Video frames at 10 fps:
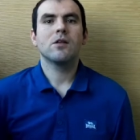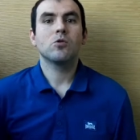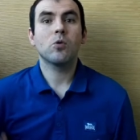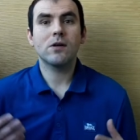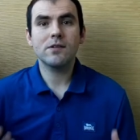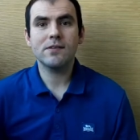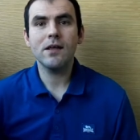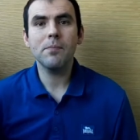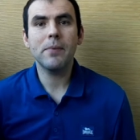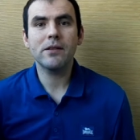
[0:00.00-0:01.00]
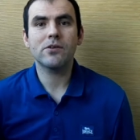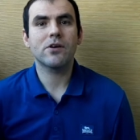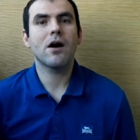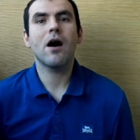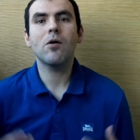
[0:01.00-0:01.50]
To understand better
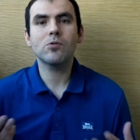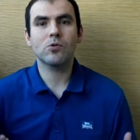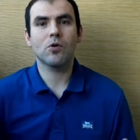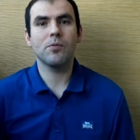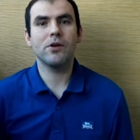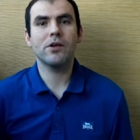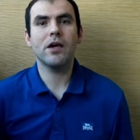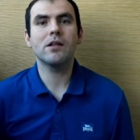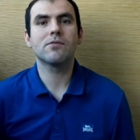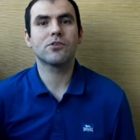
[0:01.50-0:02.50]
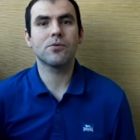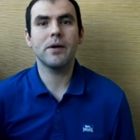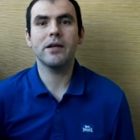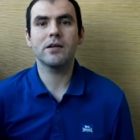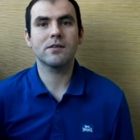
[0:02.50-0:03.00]
how to communicate with
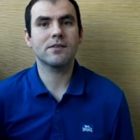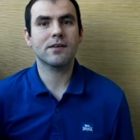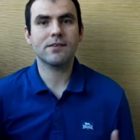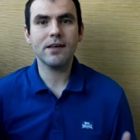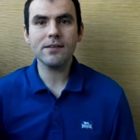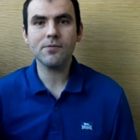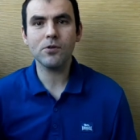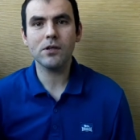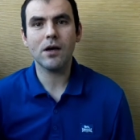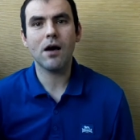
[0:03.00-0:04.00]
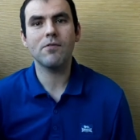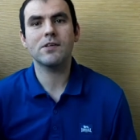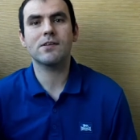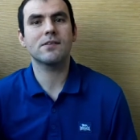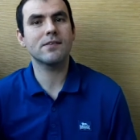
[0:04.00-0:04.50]
Romanians successfully, I've
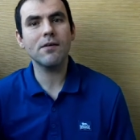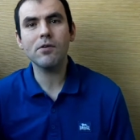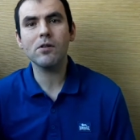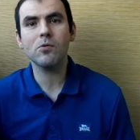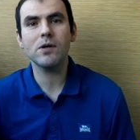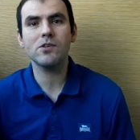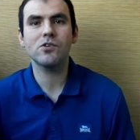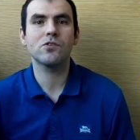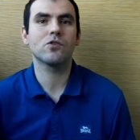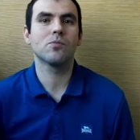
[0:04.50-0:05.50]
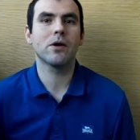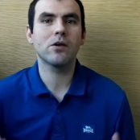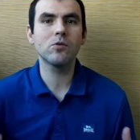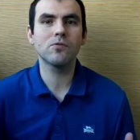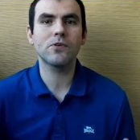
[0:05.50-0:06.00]
asked several questions to my
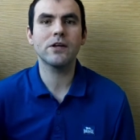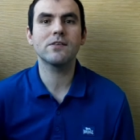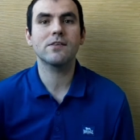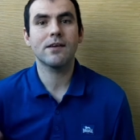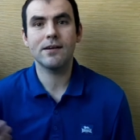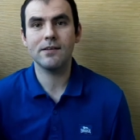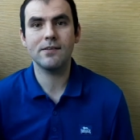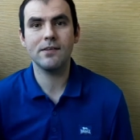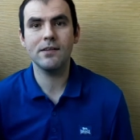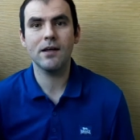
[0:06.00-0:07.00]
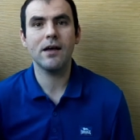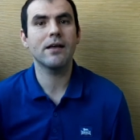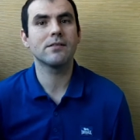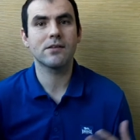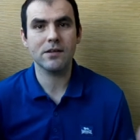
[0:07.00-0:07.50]
good friends Cristina
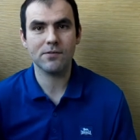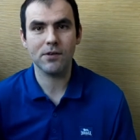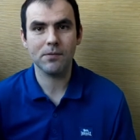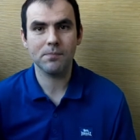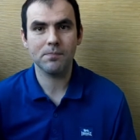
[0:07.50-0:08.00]
and Razvan.